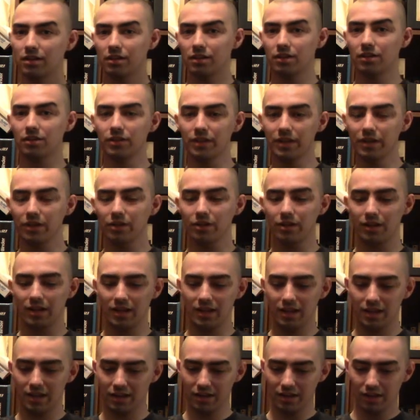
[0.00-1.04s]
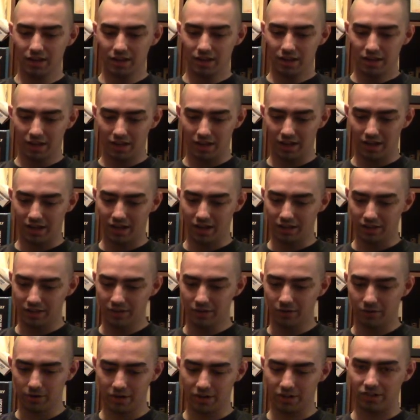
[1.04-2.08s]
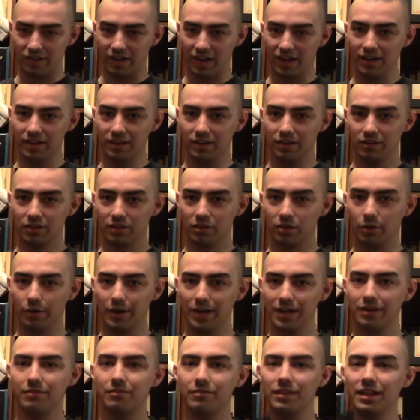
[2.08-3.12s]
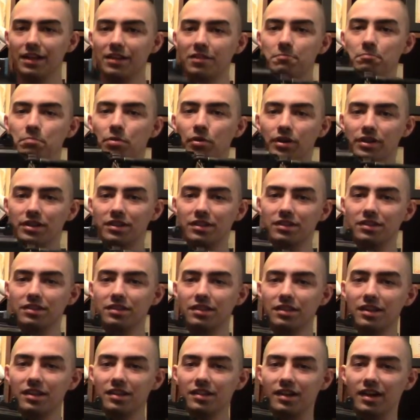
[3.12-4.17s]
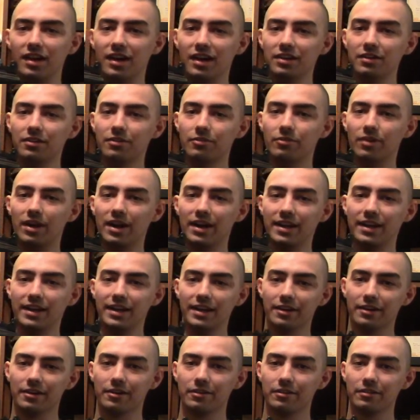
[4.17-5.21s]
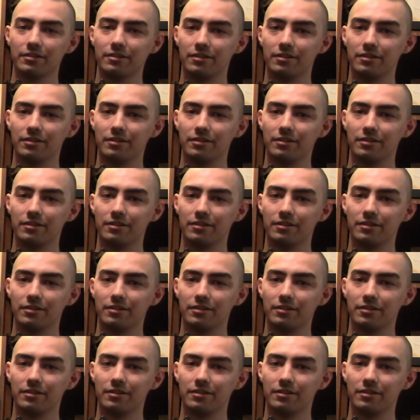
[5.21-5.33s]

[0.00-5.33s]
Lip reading: Galil and Lior decided, you know what, let's put the design right here.